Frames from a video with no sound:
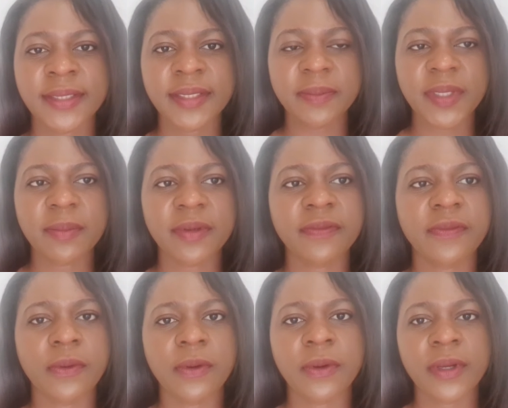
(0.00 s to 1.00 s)
Tip number
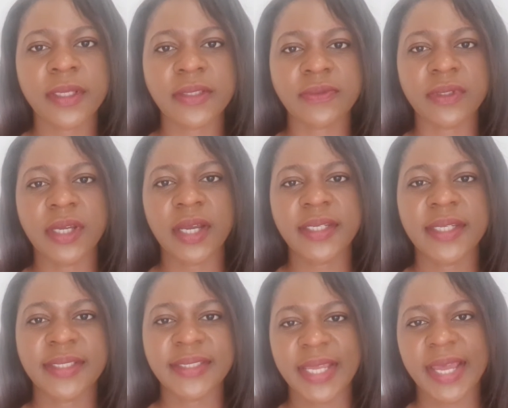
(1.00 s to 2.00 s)
4 is
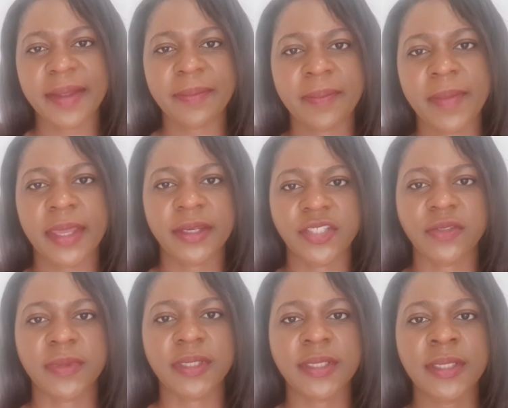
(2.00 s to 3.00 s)
regarding time
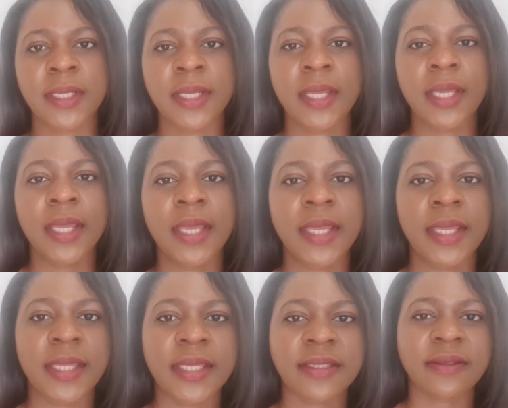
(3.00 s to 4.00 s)
management.
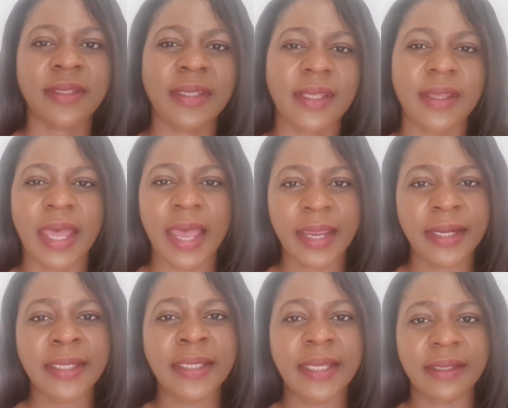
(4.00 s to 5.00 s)
It's
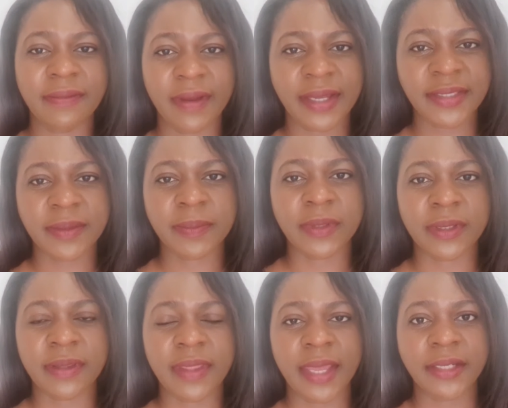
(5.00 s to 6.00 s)
highly
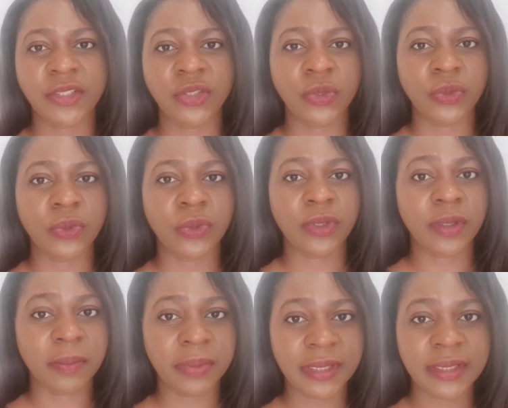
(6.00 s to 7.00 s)
advisable that you
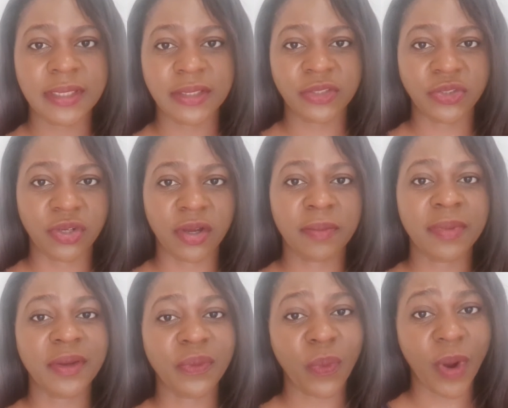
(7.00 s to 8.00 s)
complete this job
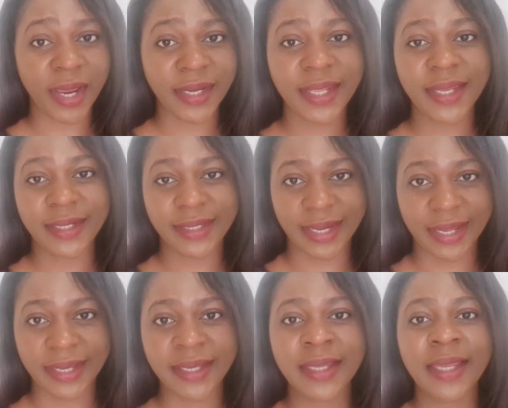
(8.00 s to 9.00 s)
in 1
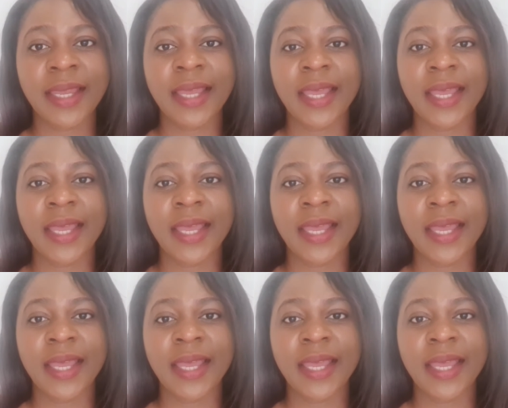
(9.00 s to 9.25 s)
day.